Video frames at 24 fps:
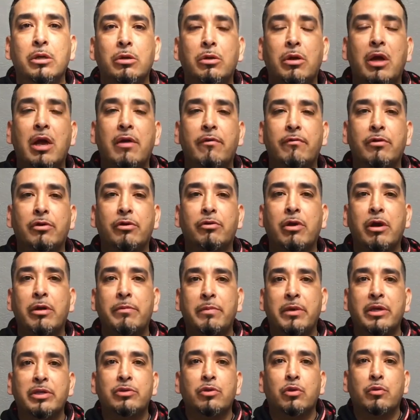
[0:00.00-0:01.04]
having a great
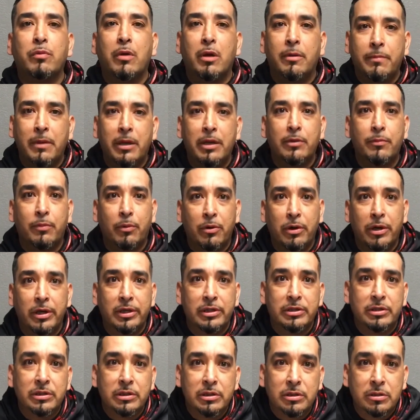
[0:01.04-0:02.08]
mentor by Manny
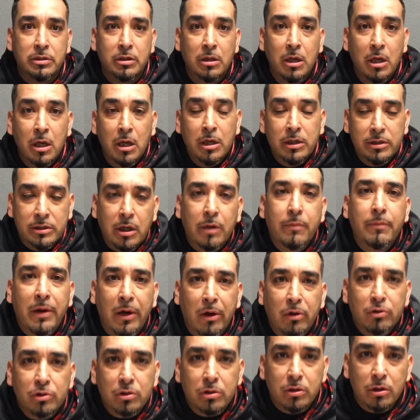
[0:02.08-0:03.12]
Perez is something
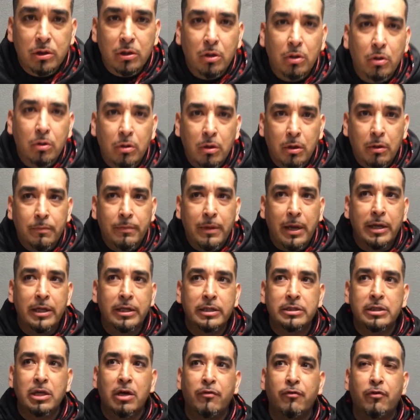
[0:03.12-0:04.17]
else.
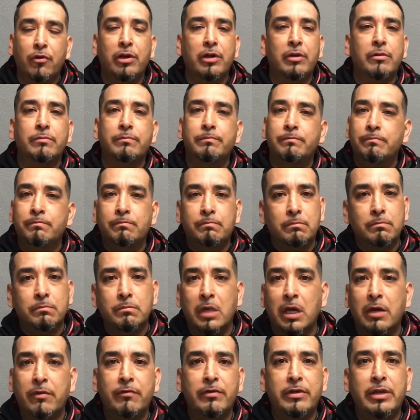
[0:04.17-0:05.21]
Manny's there for him
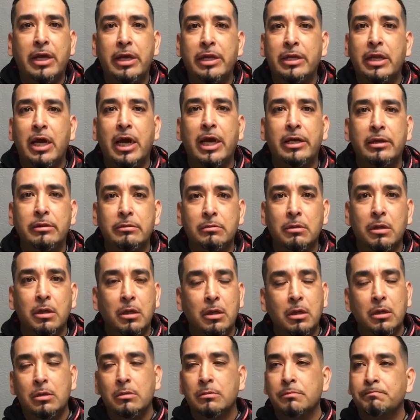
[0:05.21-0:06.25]
every day and night,
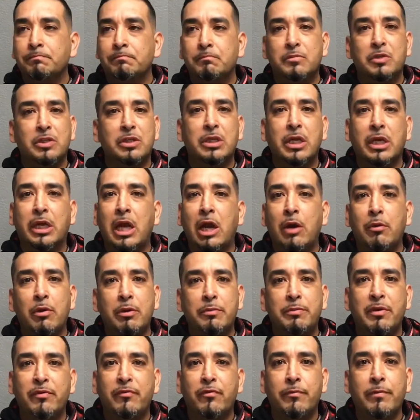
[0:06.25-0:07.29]
just like I would
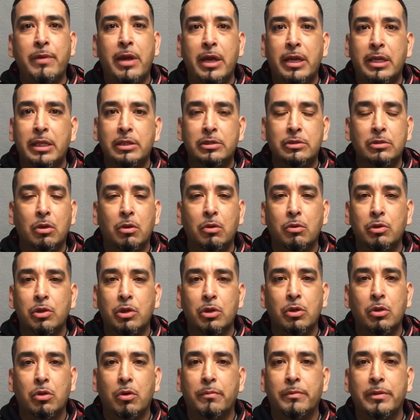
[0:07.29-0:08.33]
be for Manny. So,
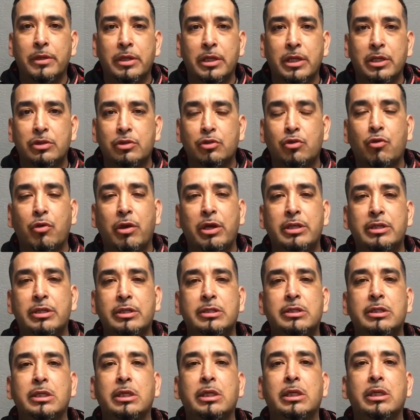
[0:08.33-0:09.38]
it's great to
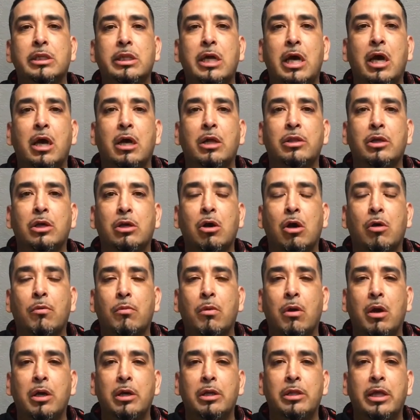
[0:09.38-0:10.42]
see the
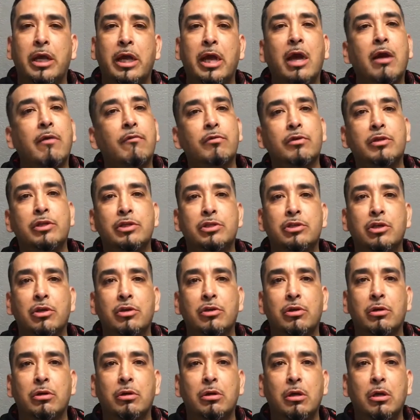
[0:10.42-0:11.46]
camaraderie they have with each
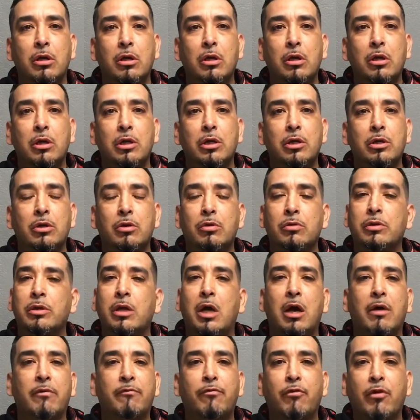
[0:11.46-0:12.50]
other.
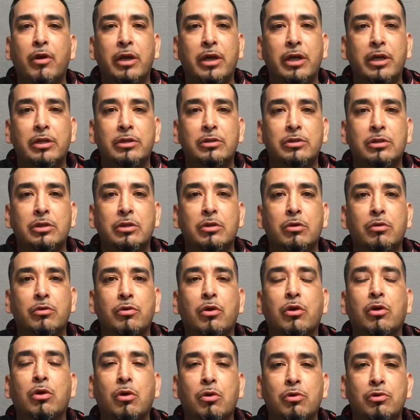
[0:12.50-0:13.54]
Not friends, they're
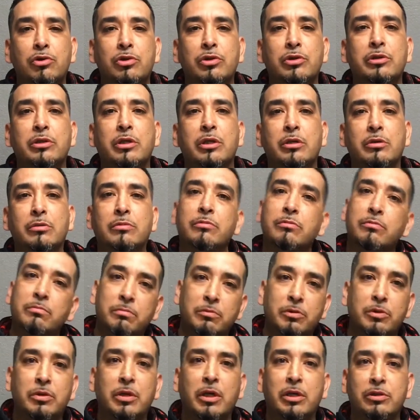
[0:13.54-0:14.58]
coaches
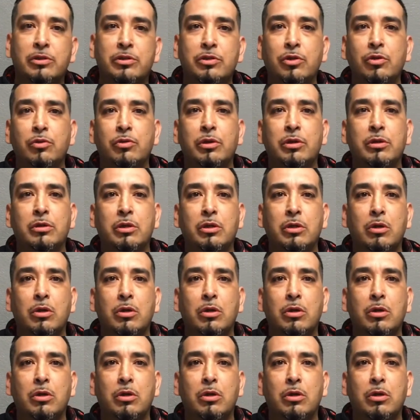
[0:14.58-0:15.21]
and student,